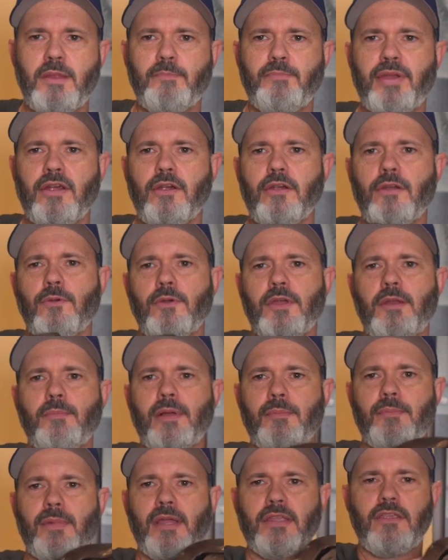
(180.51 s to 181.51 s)
and paranoid
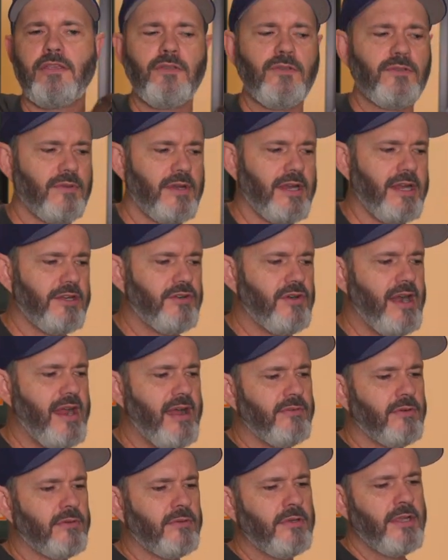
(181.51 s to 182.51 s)
about my cues when I
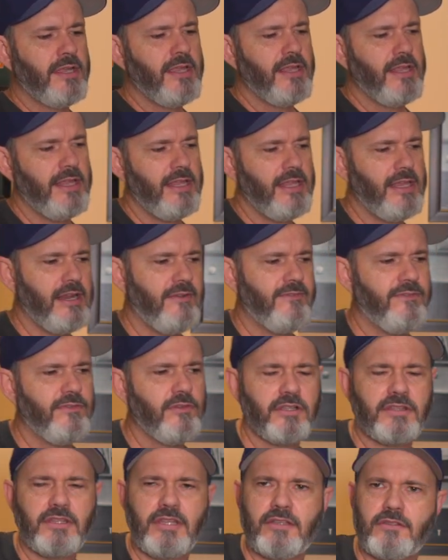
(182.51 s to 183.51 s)
travel, and I've
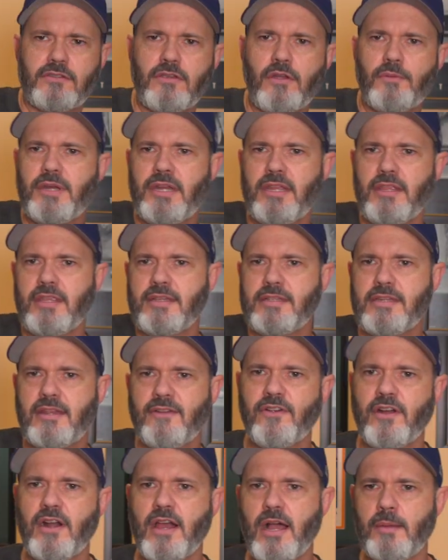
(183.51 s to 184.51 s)
looked at so many of these
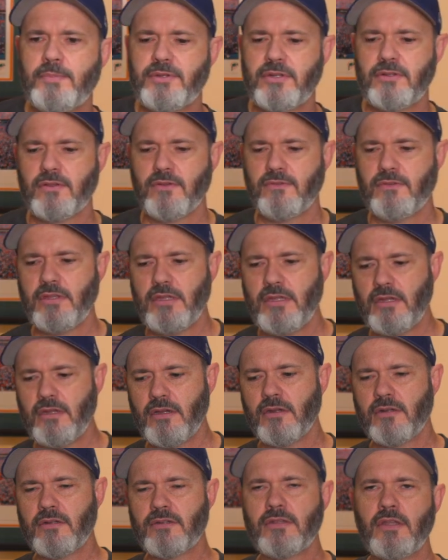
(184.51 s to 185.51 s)
different options over the
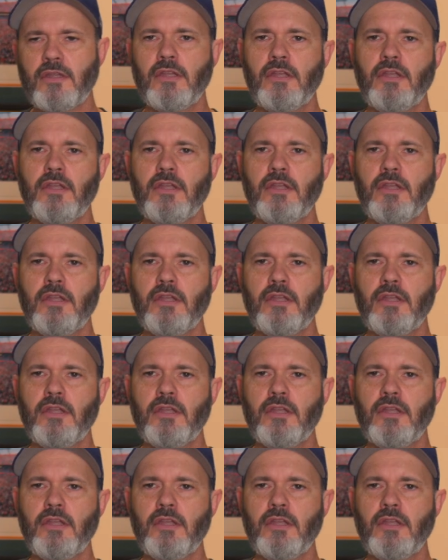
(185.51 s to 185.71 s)
years.